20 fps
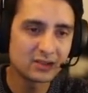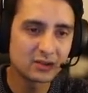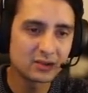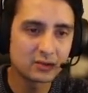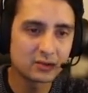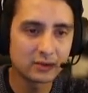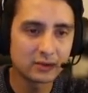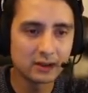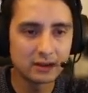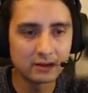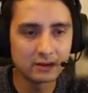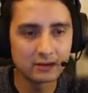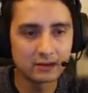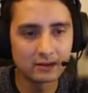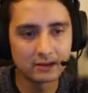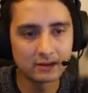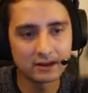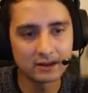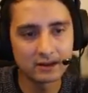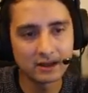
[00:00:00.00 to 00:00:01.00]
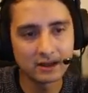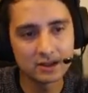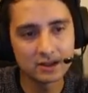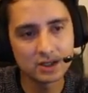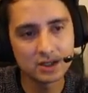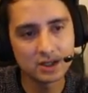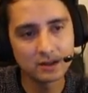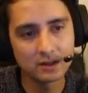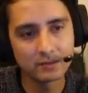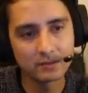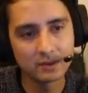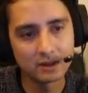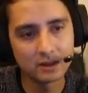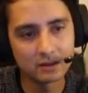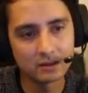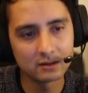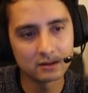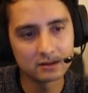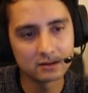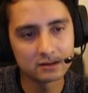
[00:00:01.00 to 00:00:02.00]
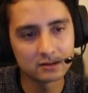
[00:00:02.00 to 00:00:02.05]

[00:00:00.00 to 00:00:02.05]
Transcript: a nice shape here. It's